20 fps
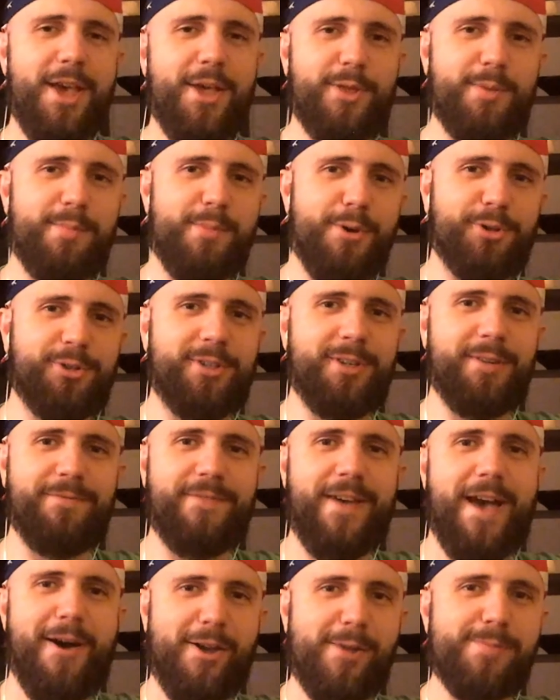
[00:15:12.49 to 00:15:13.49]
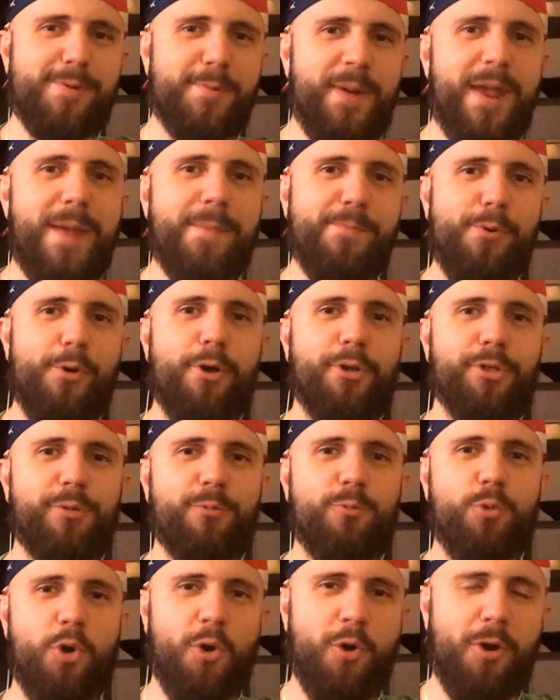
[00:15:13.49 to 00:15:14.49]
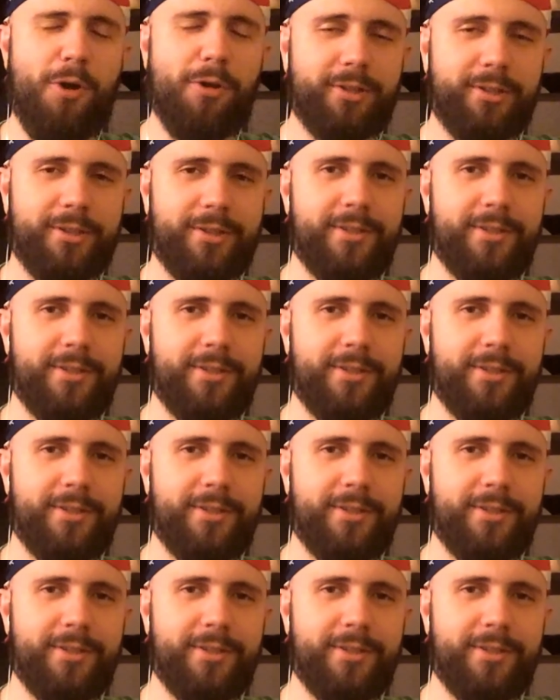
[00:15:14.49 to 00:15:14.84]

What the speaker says: the most valuable people in the world